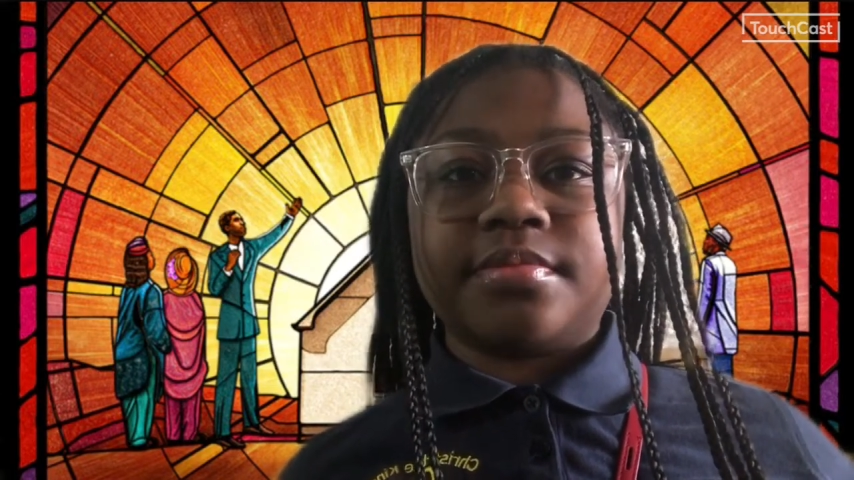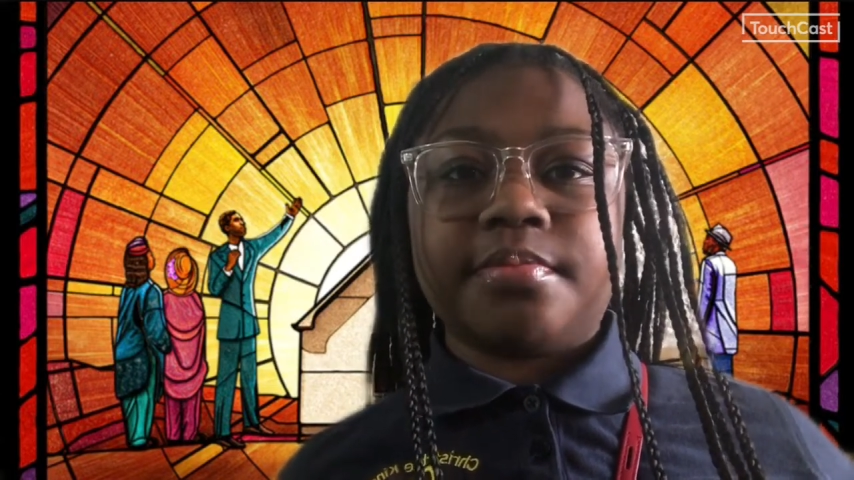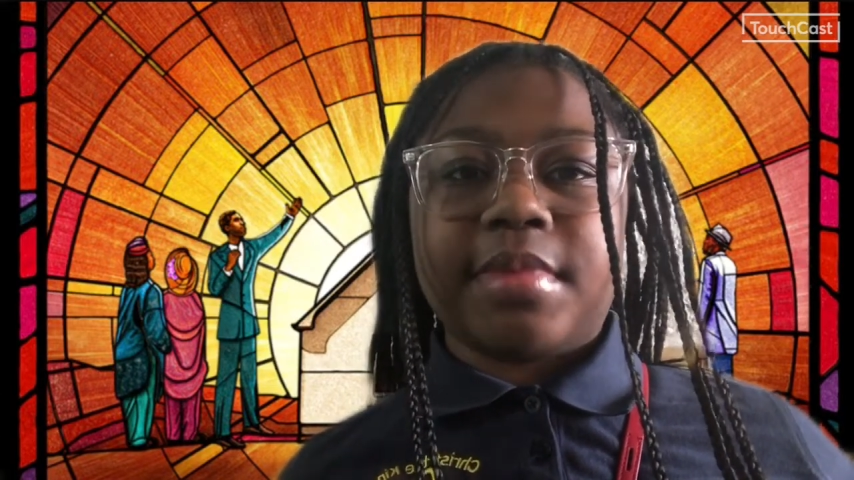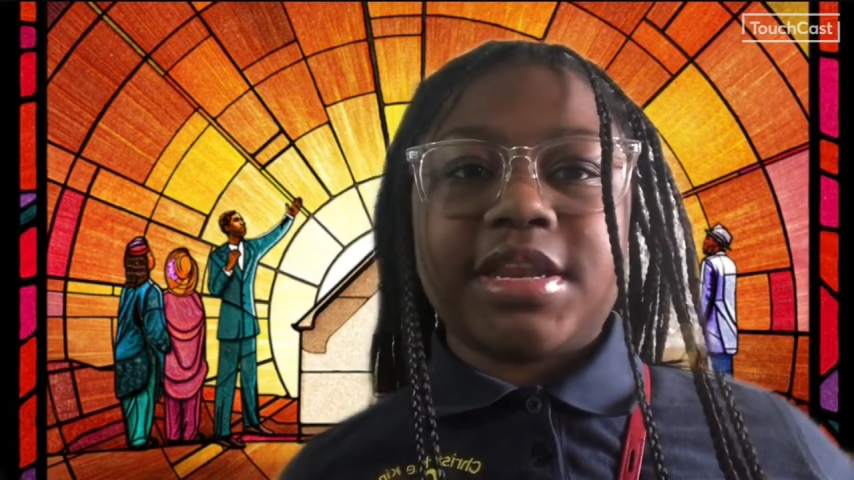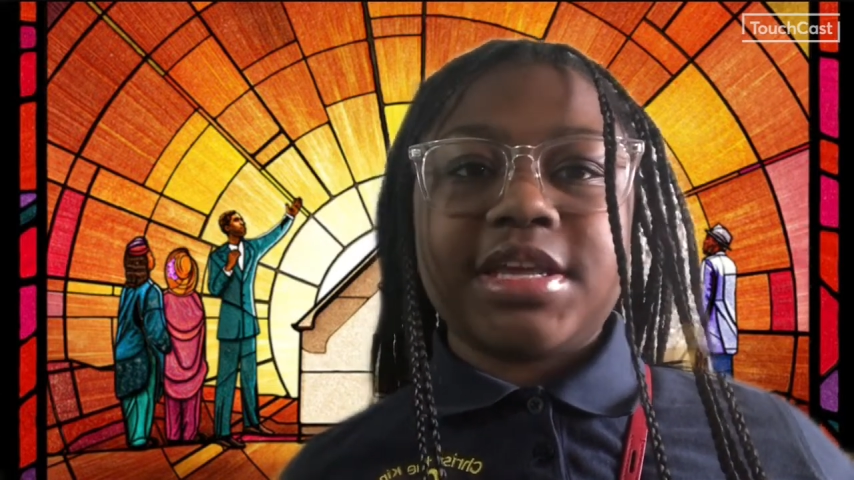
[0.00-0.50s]

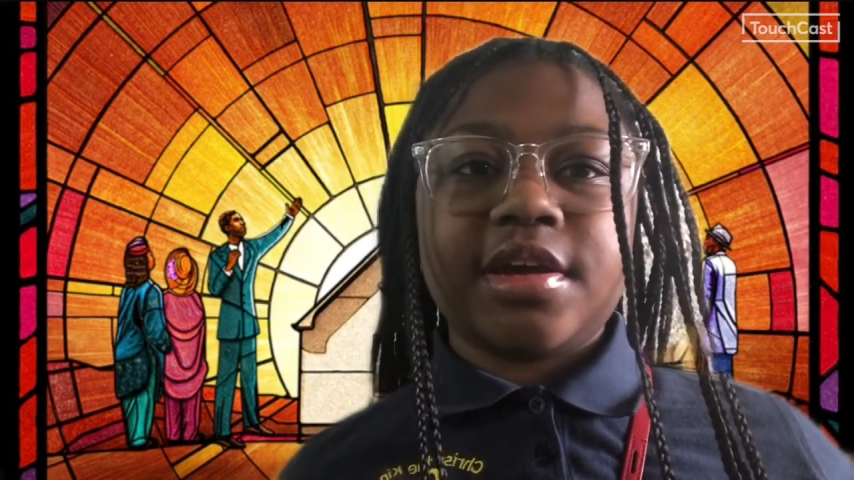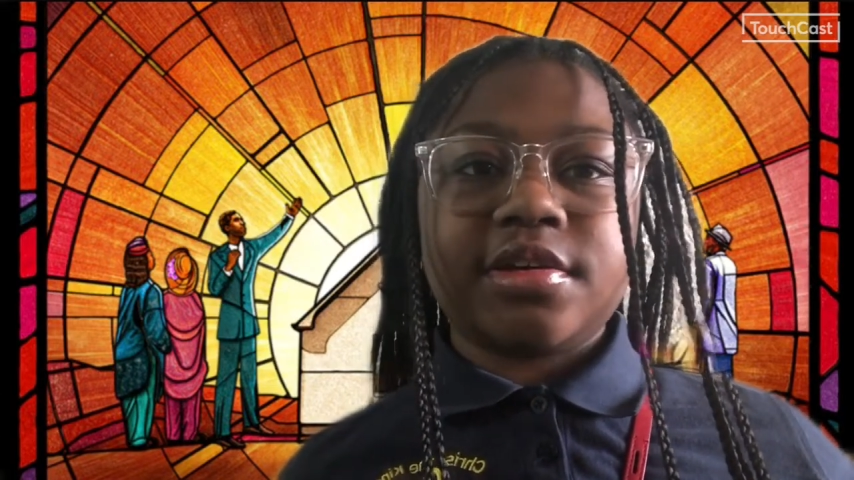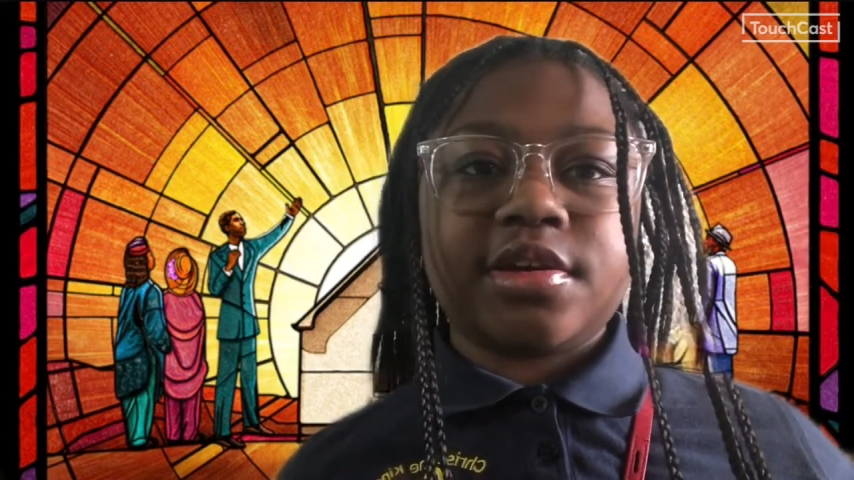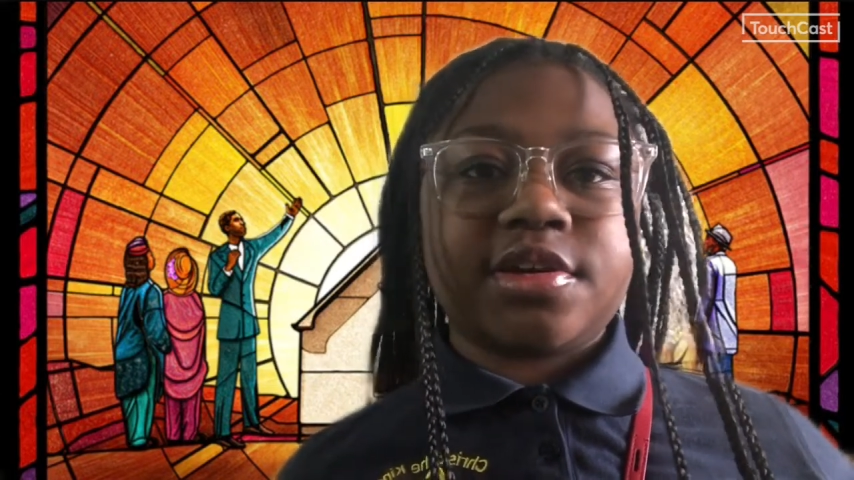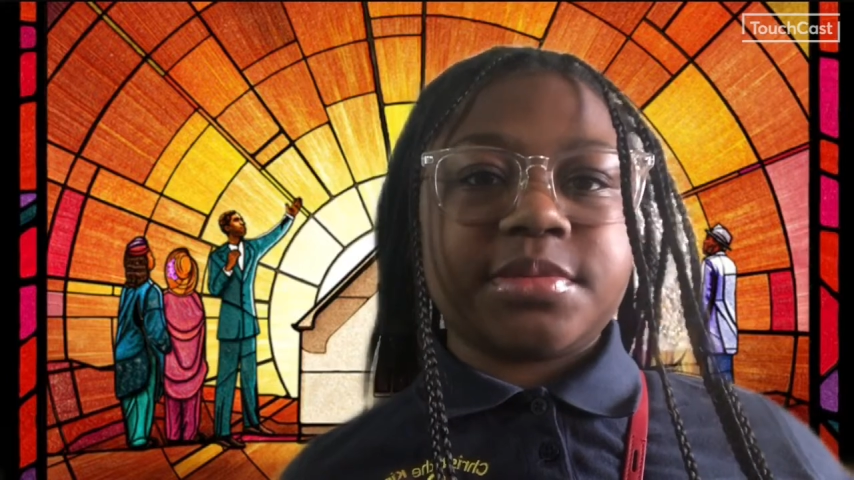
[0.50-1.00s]
many young
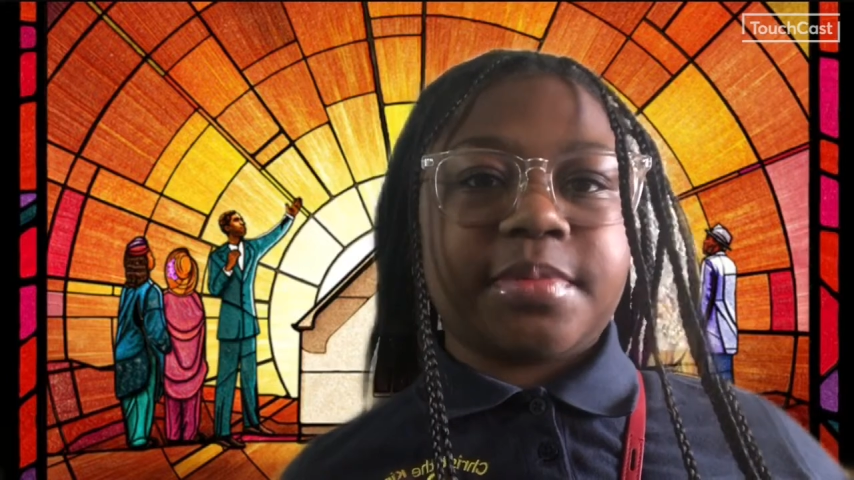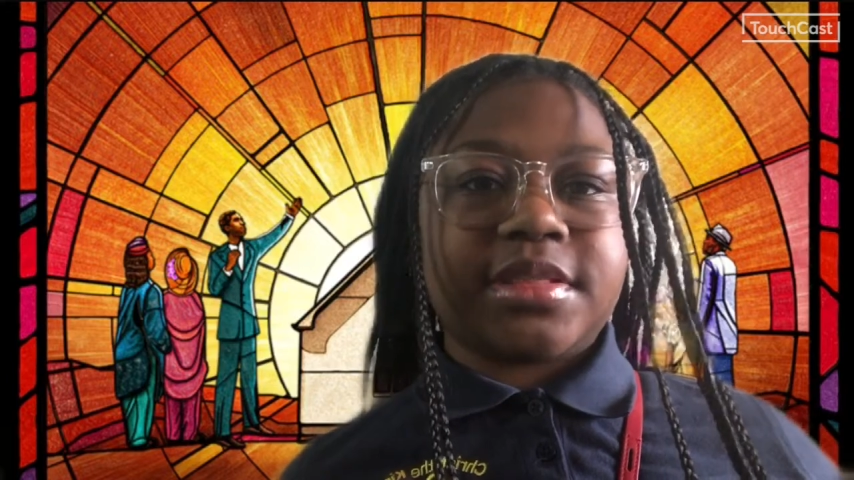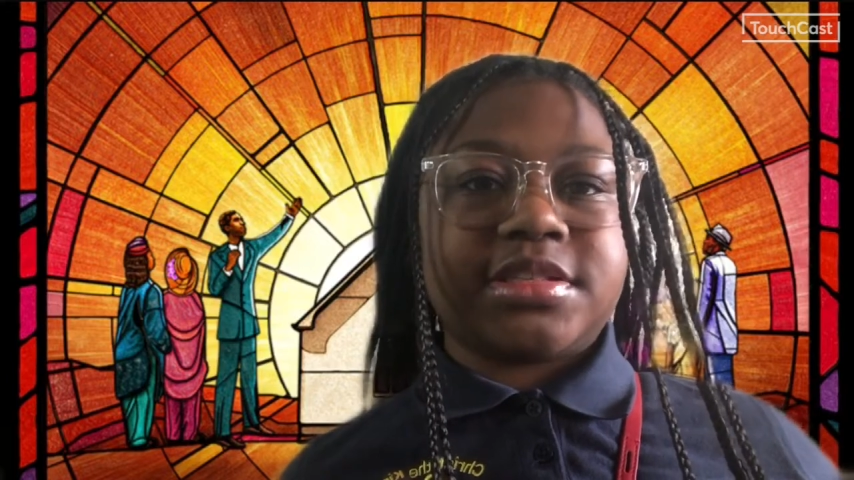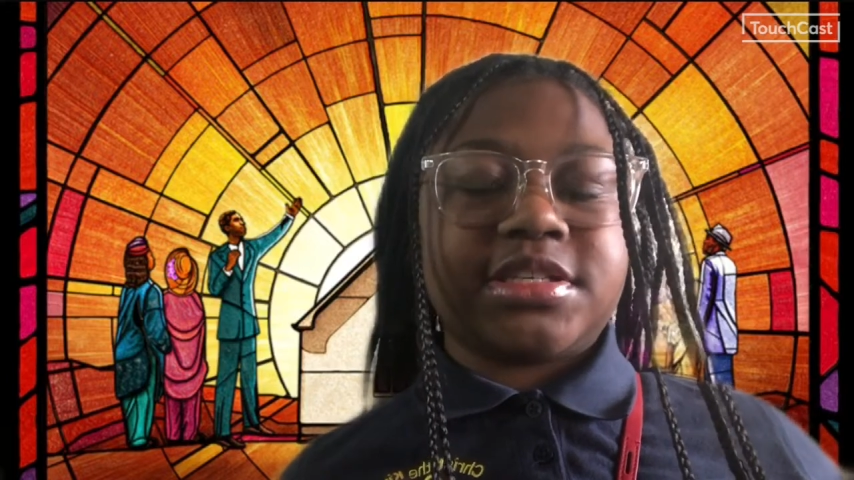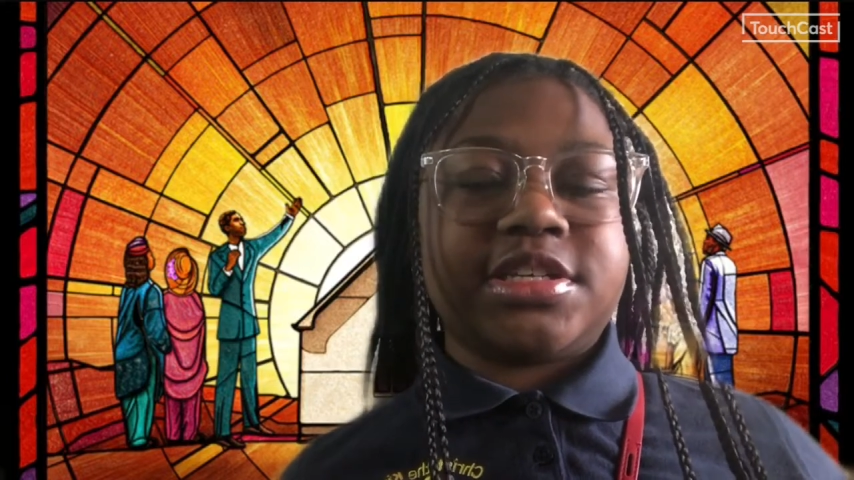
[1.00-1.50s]
girls about
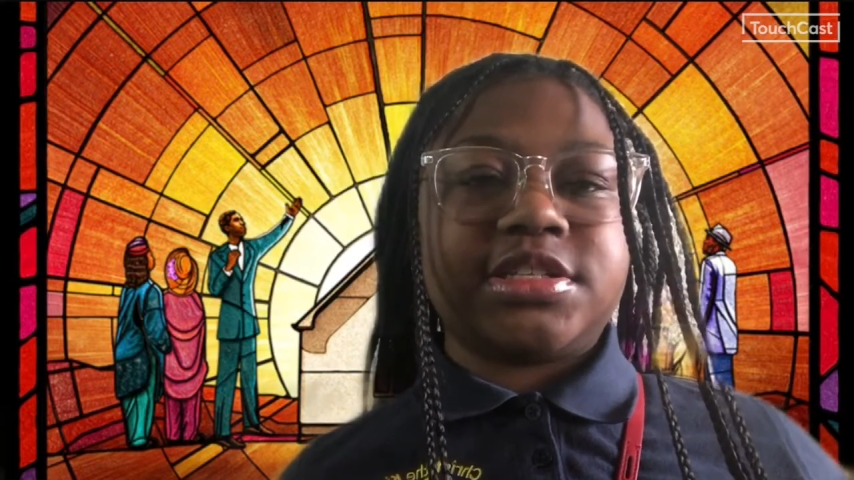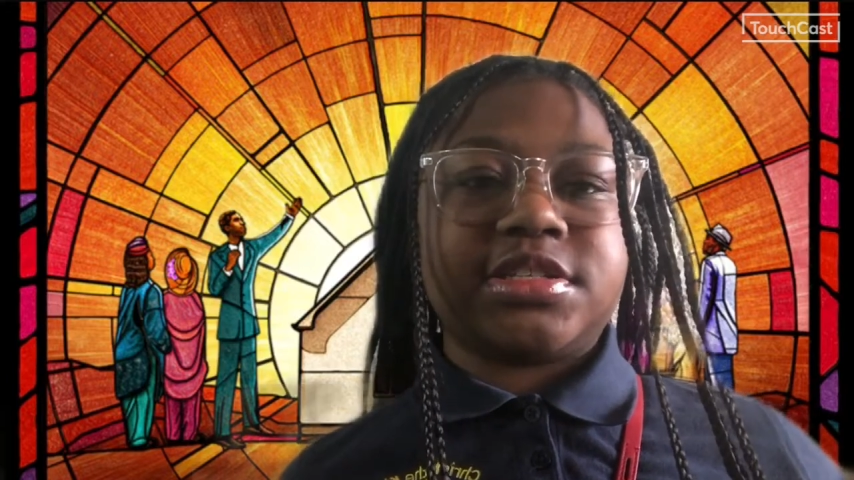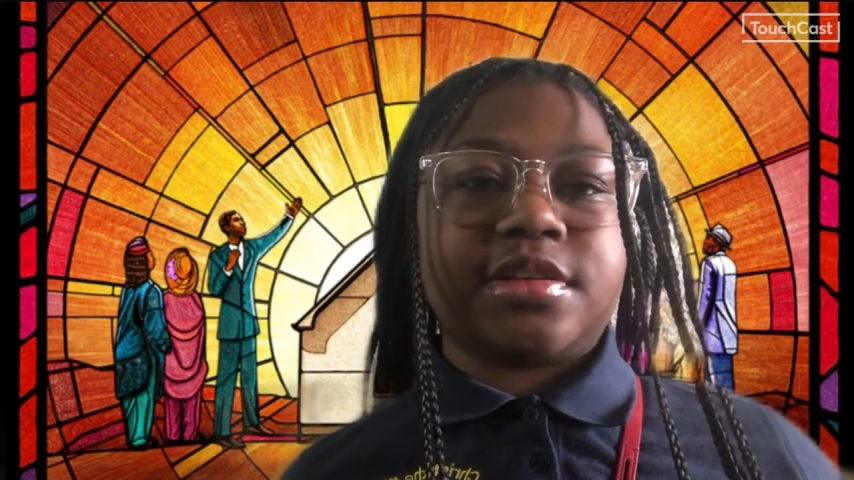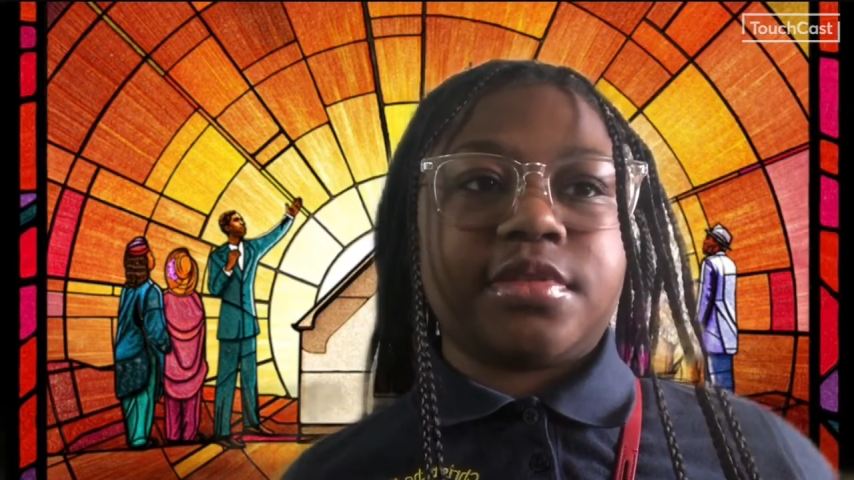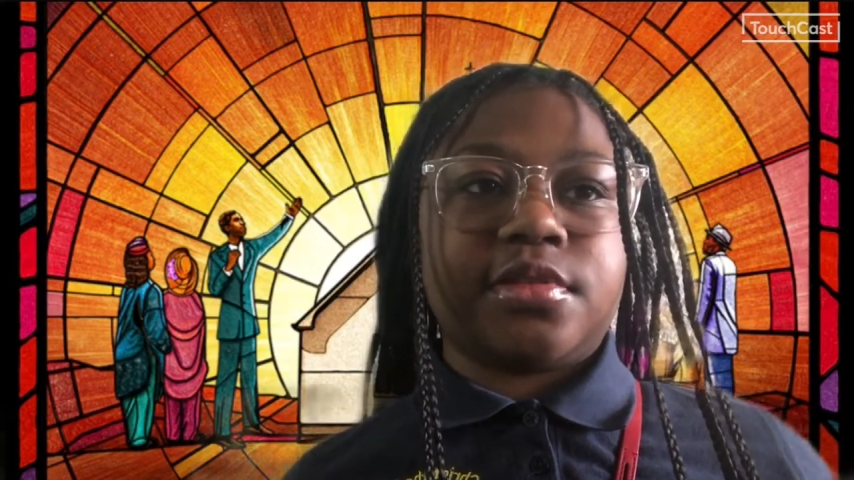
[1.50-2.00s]
the teachings
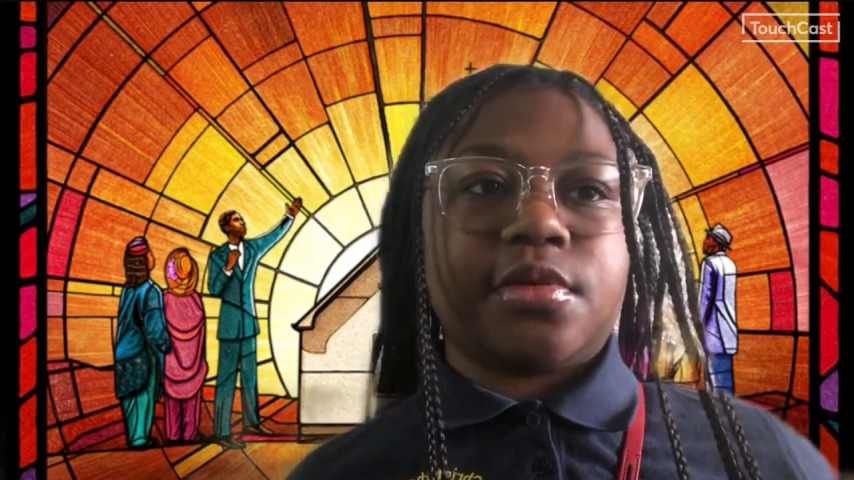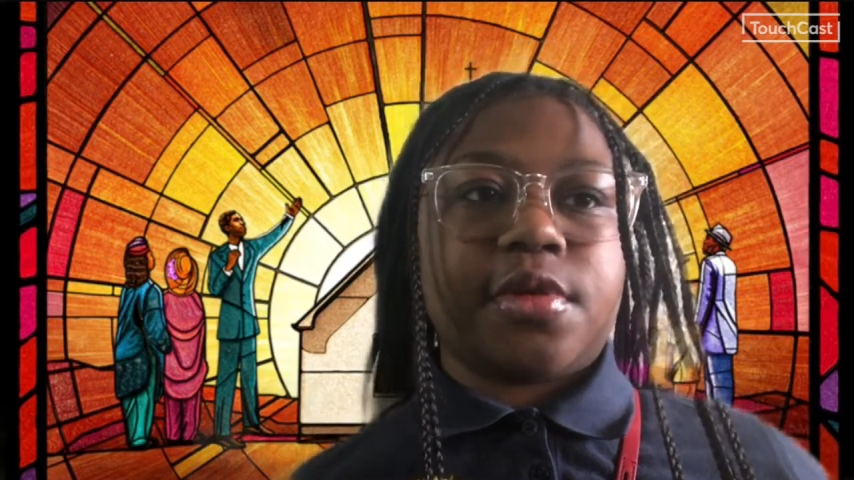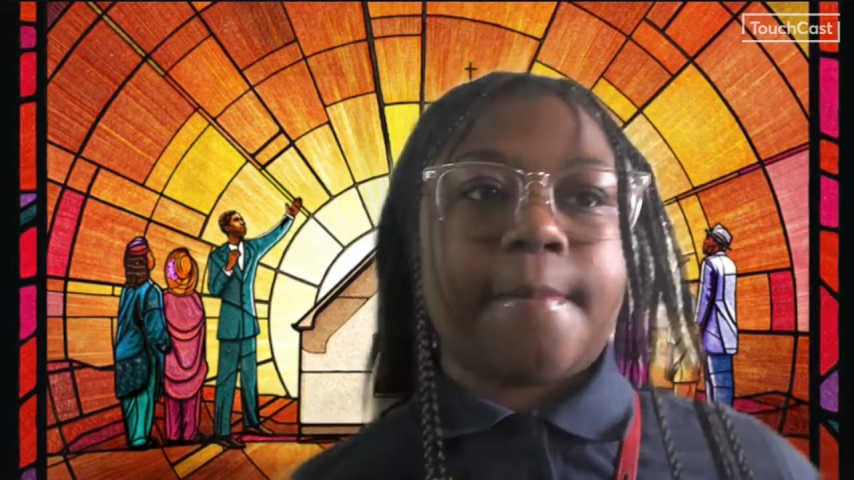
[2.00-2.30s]
of the Lord.